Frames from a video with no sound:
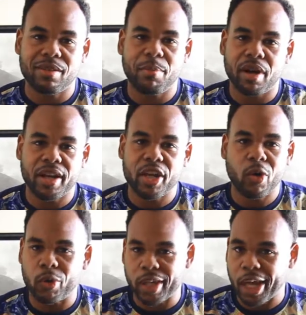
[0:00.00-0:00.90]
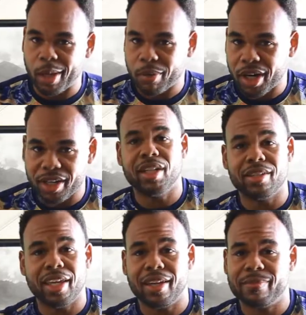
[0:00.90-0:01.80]
a part of their whole camp, right? But
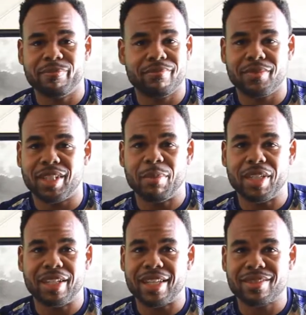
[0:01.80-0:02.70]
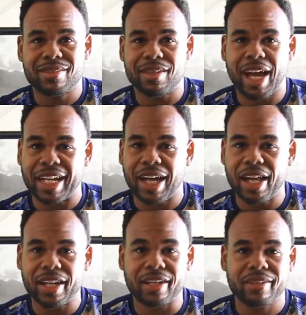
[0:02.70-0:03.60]
yeah, I mean, that's
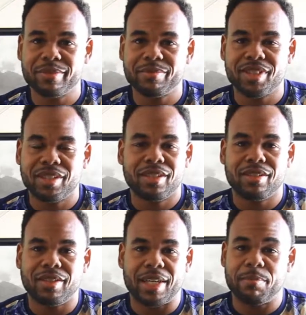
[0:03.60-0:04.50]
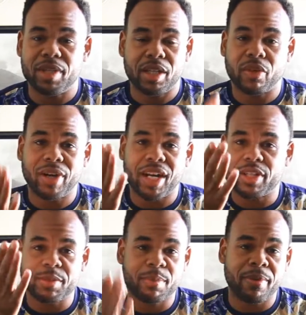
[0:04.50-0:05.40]
iconic. That'd be a great
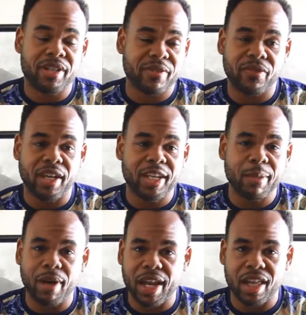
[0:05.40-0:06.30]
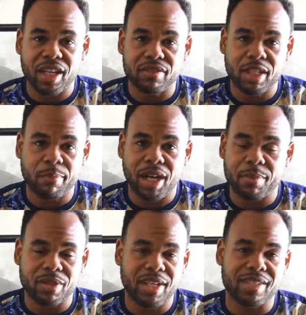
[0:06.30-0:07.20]
Christmas present for anybody that loves hip
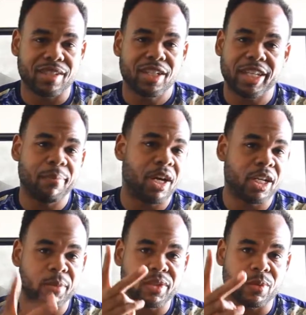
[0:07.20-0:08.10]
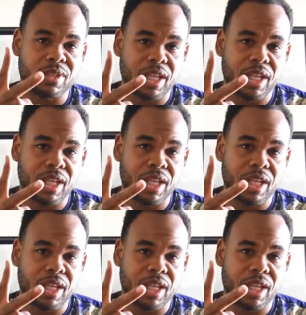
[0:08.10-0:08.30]
hop. So that's gonna get my number 2